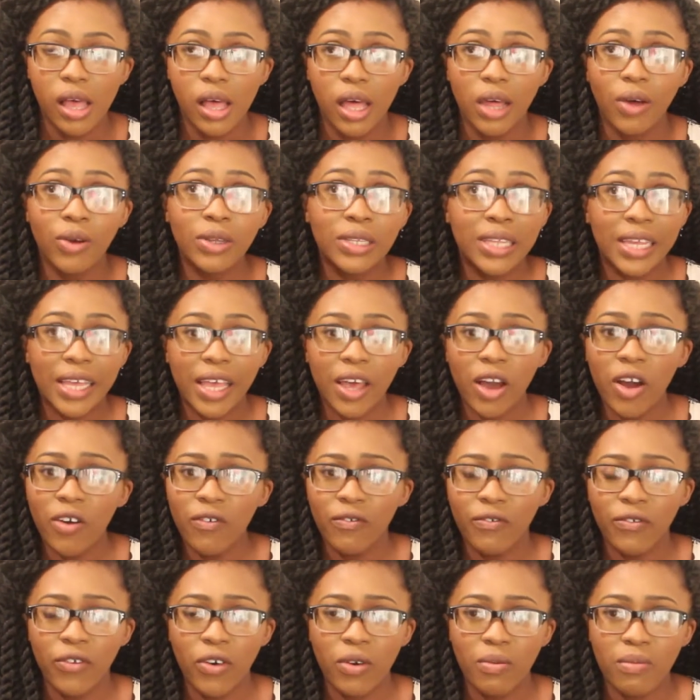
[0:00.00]
There was a girl
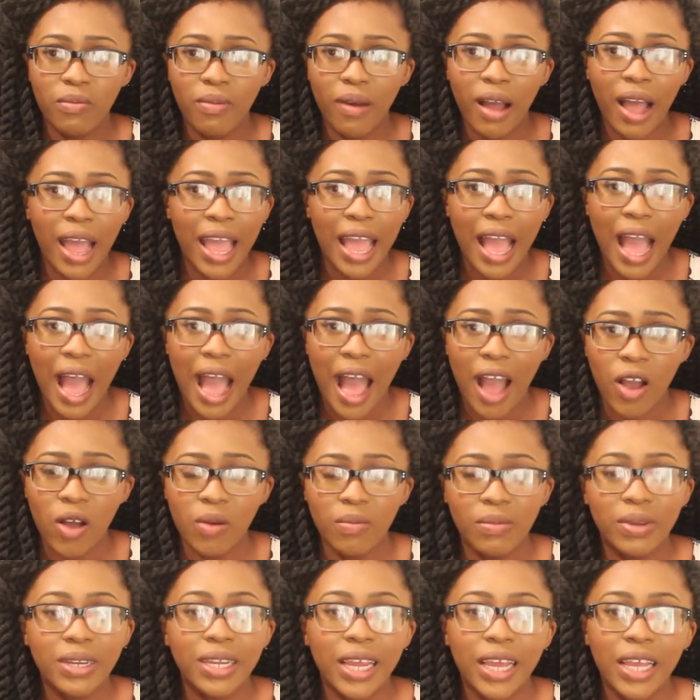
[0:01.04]
from my
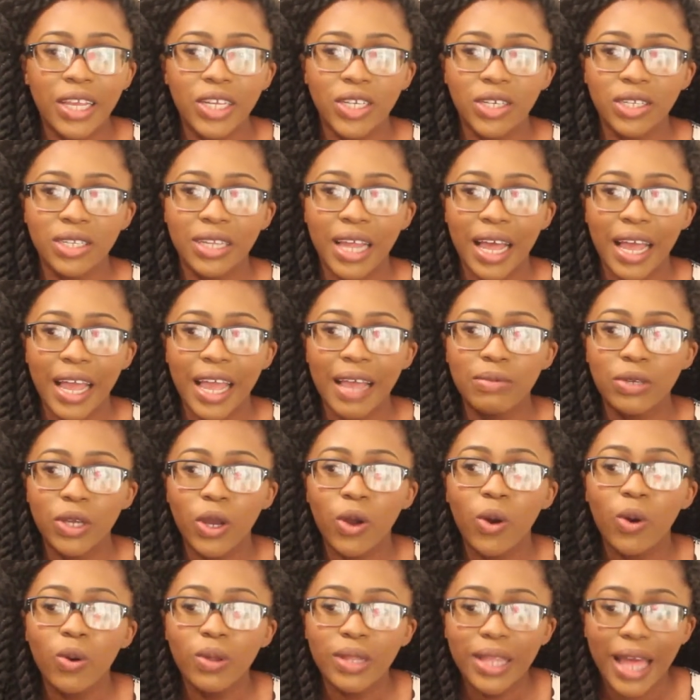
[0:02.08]
accommodation that came to
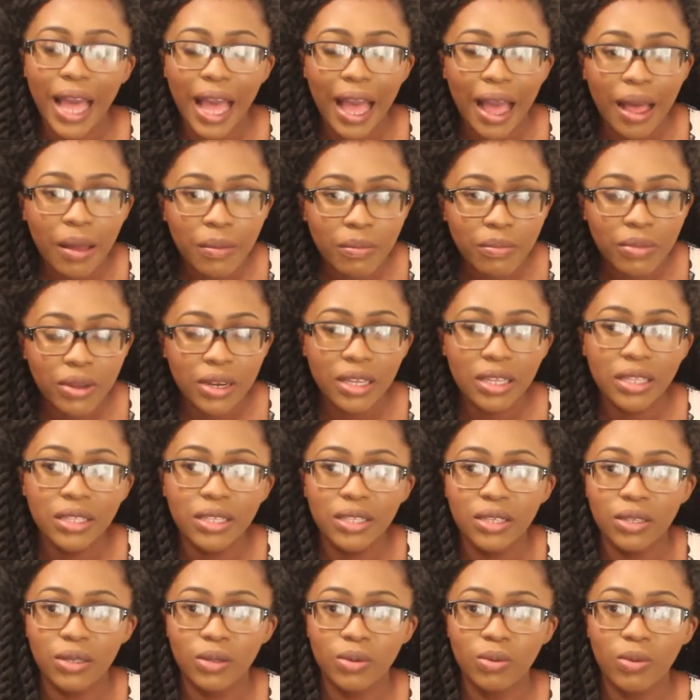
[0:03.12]
call the
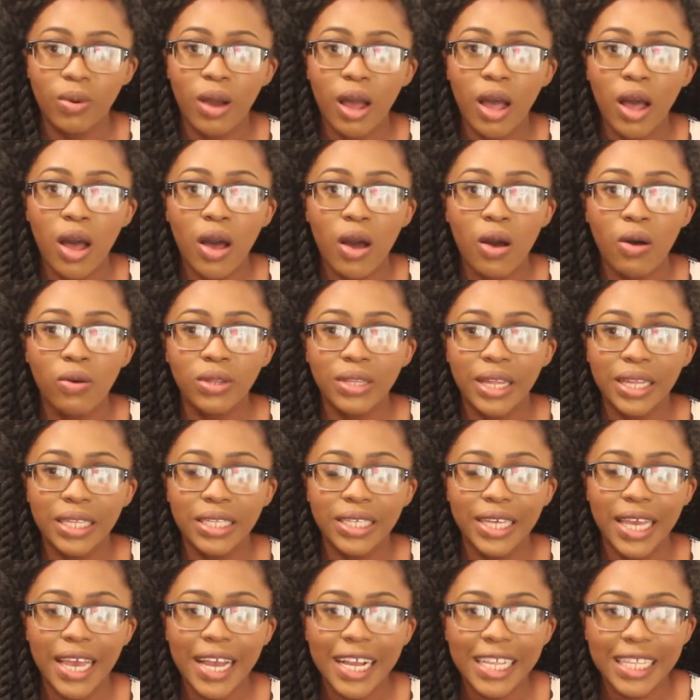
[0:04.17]
ambulance as well. They
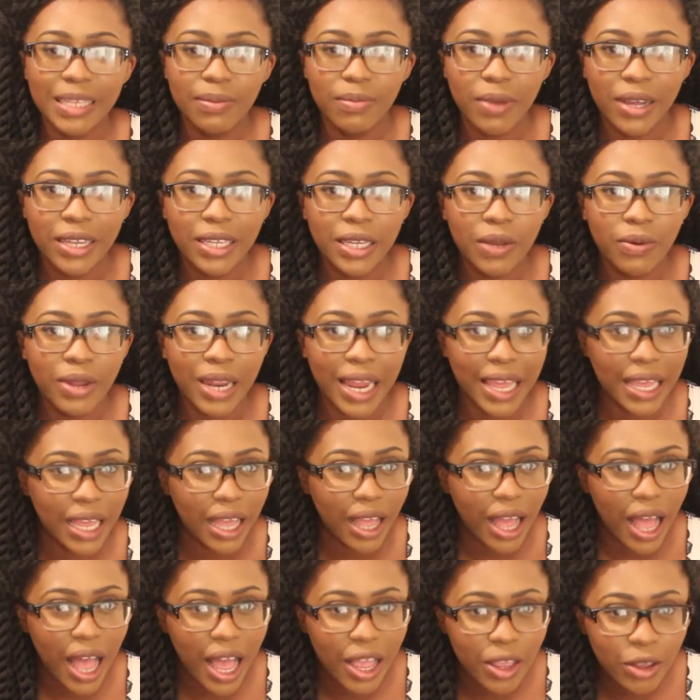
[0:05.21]
checked me and they were
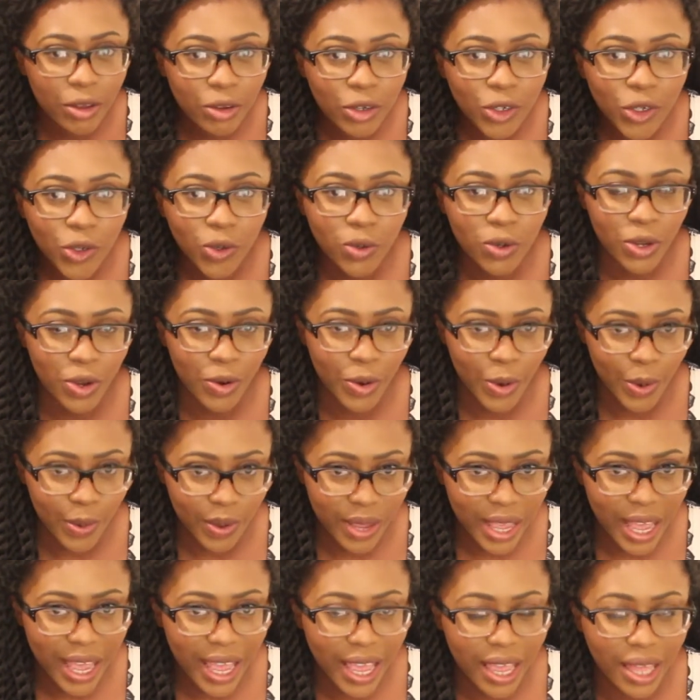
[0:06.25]
like, are you sure you're
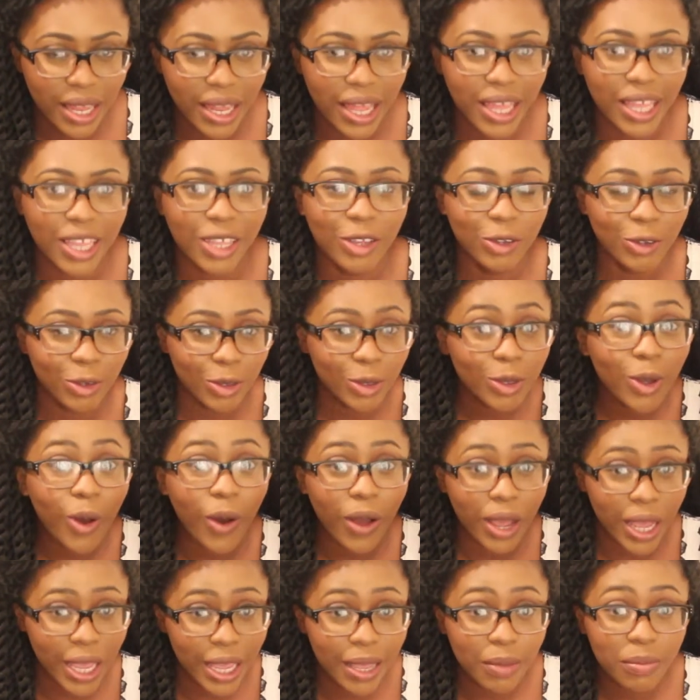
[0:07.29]
okay? Like, you just
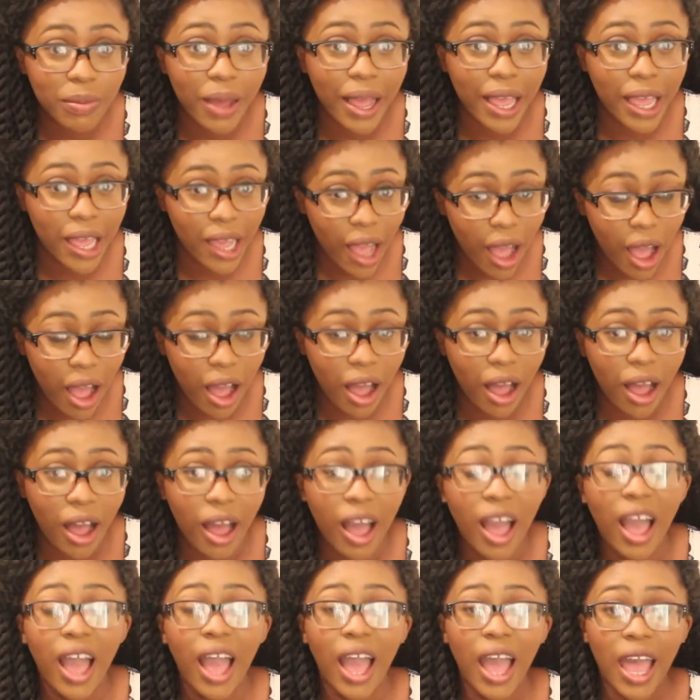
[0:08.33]
got hit by a
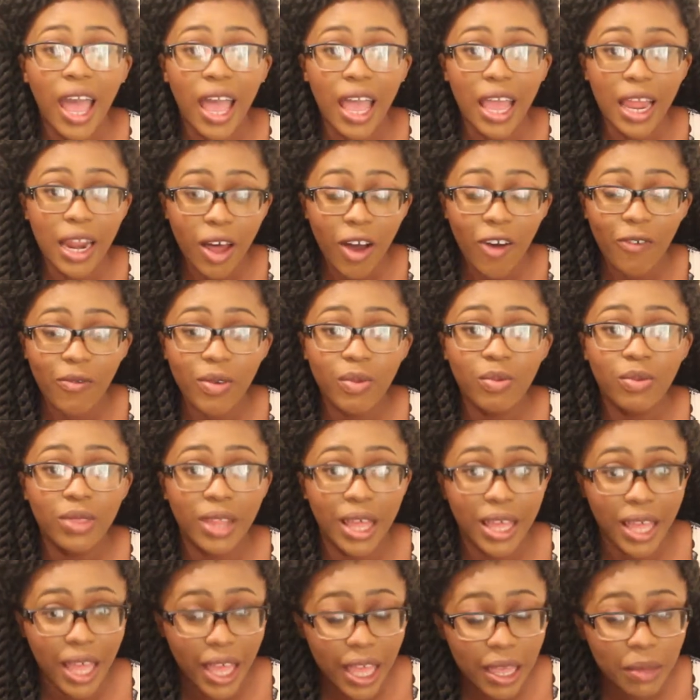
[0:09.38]
car. A lot of people
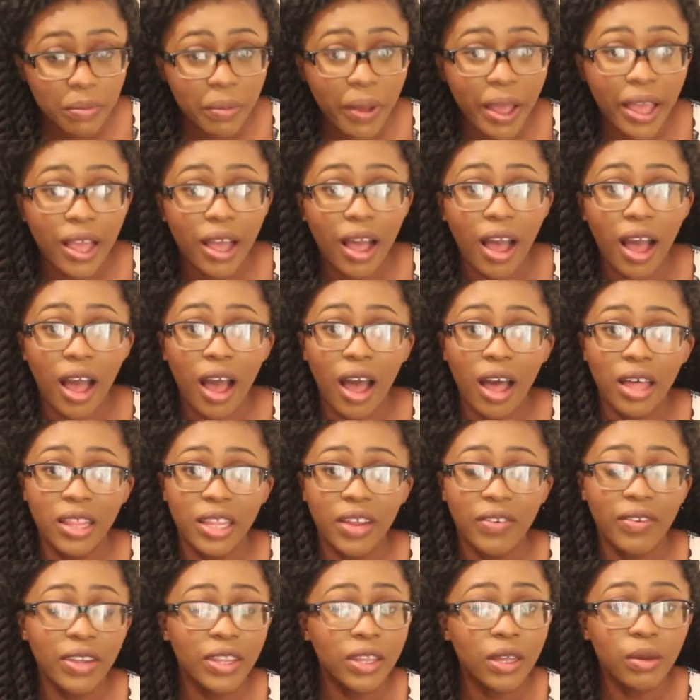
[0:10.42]
that get hit by a car,
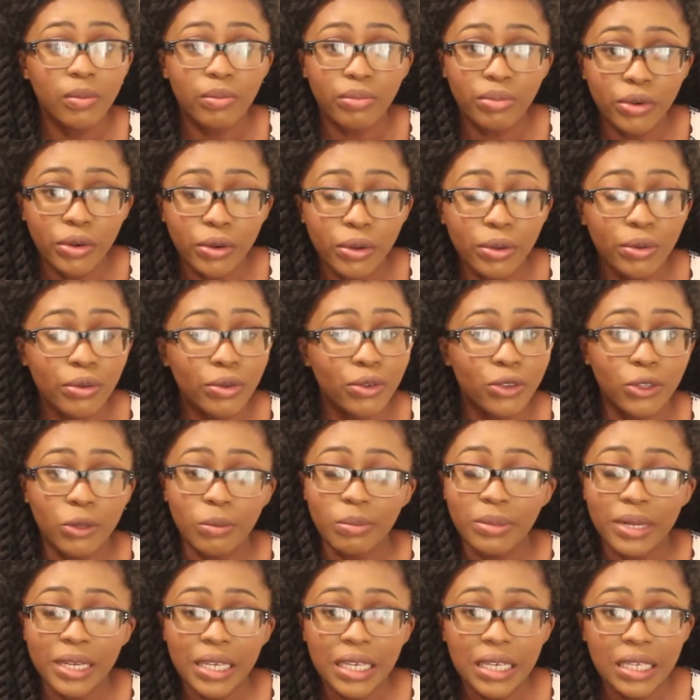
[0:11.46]
they're either
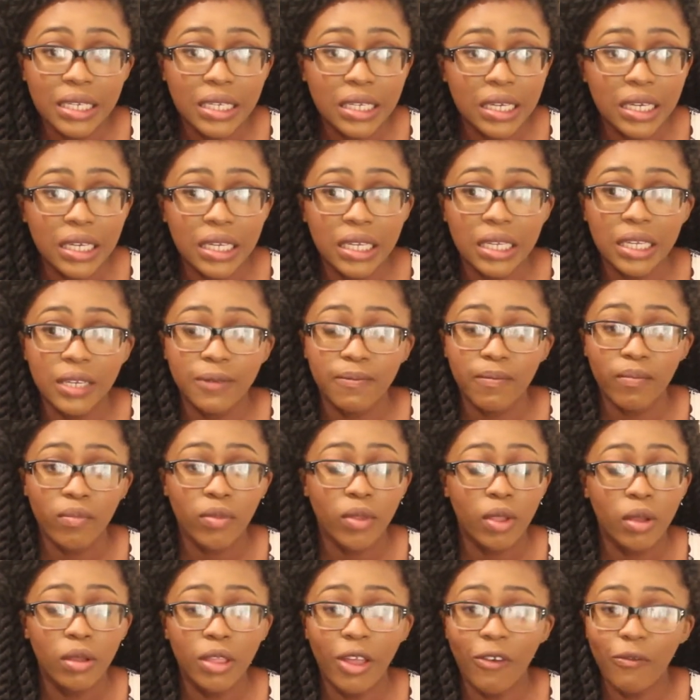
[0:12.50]
bruised, bleeding,
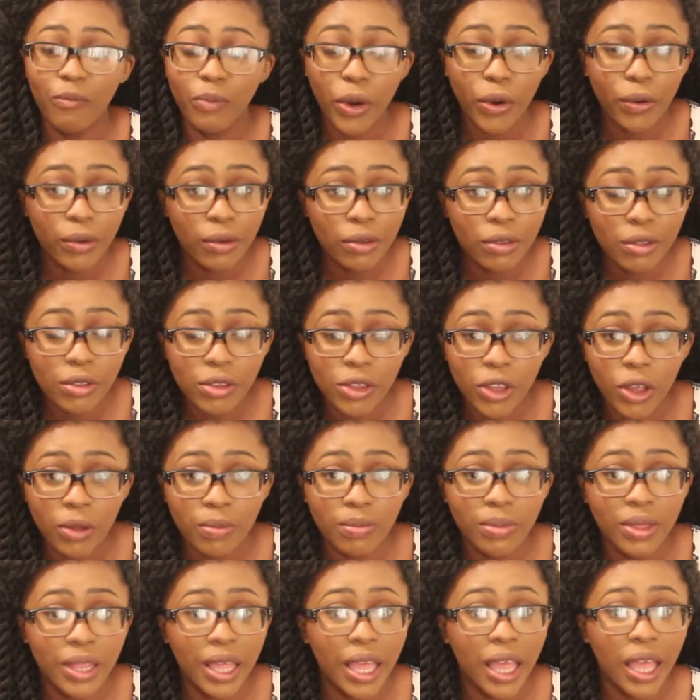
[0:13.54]
they've broken
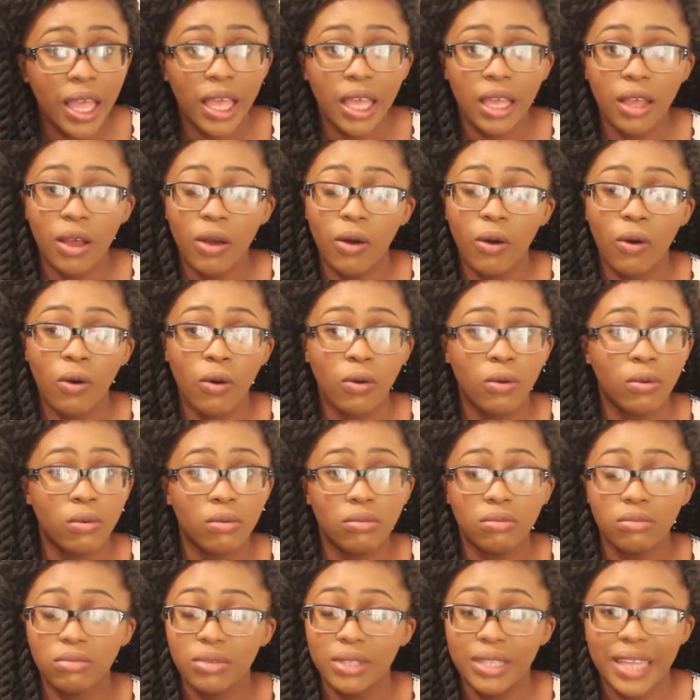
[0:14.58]
something, or
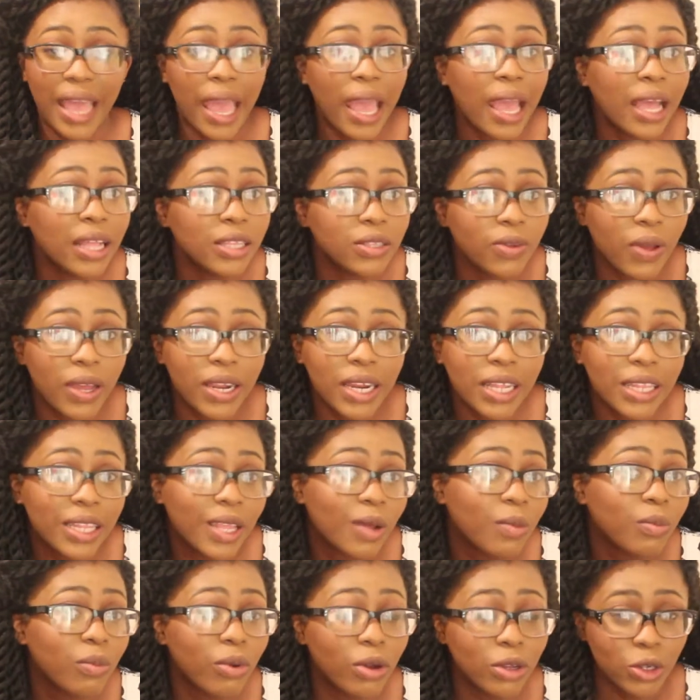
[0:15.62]
dead or
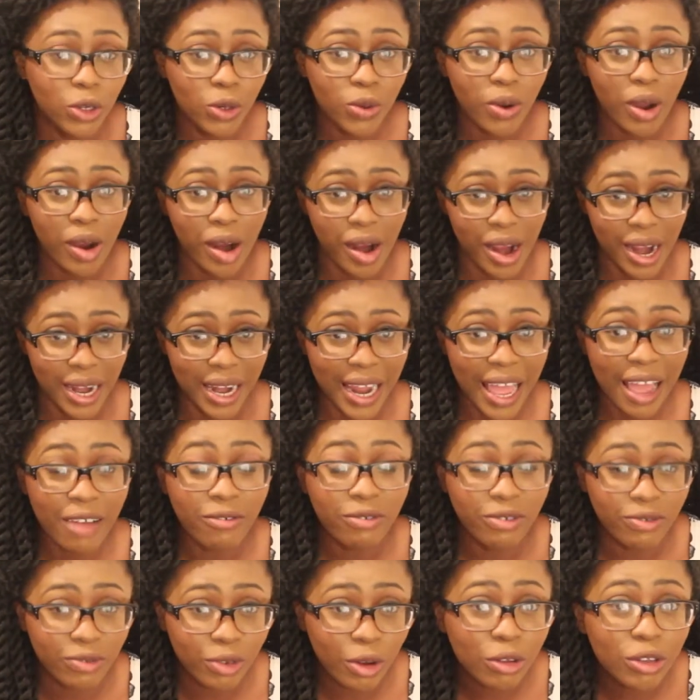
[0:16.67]
anything, but you are
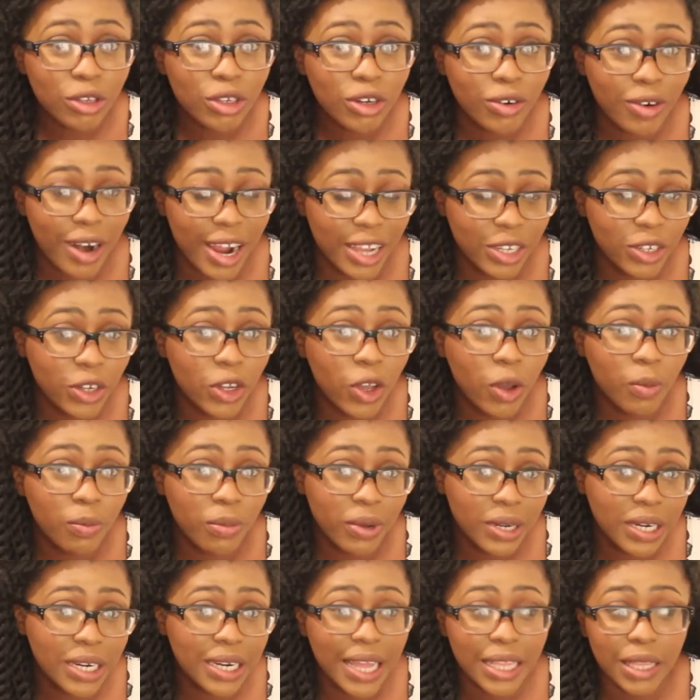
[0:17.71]
alive with no scratch on your body.